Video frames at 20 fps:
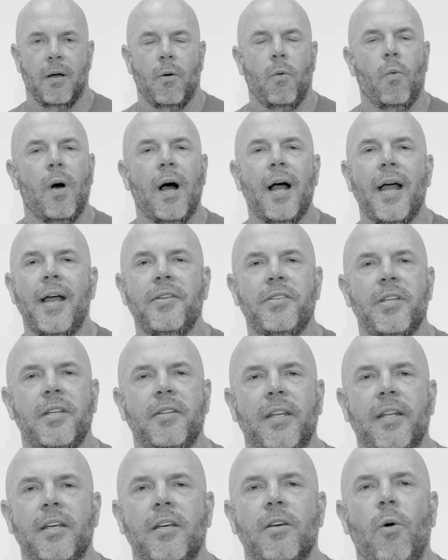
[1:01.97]
Why is it
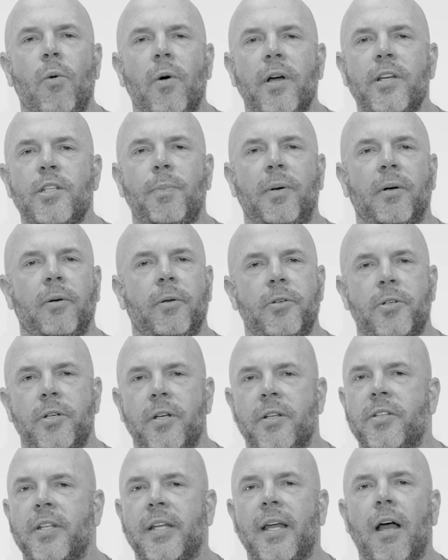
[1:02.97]
that noise pollution
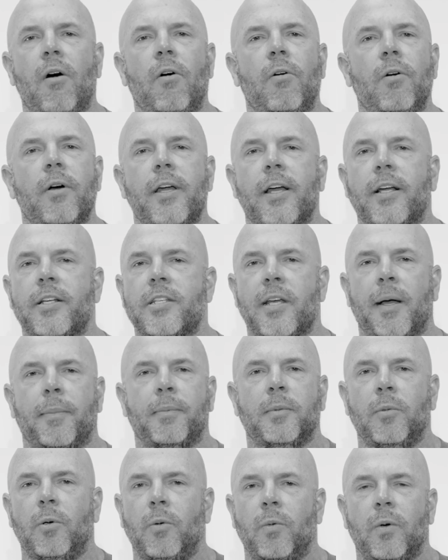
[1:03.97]
is the only
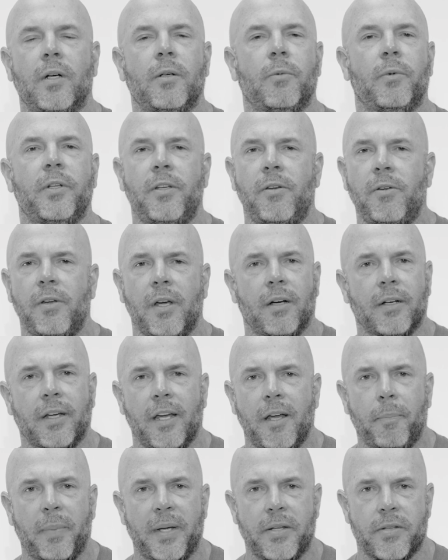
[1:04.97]
acceptable one with you young
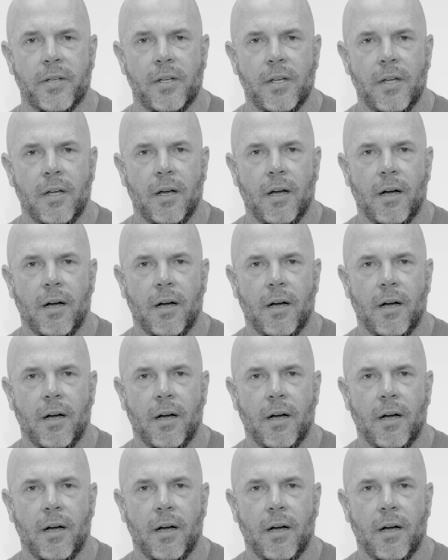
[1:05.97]
hippies?